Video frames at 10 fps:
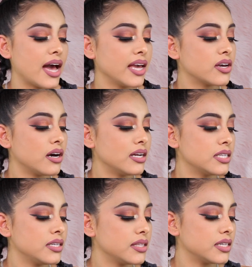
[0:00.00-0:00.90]
I got
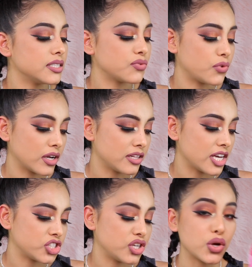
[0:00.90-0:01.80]
the Sephora
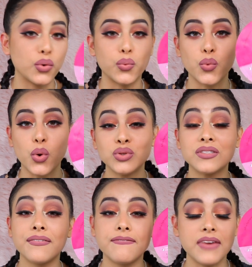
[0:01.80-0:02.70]
collection
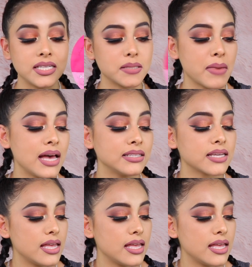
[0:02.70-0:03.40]
Rose Face Mask,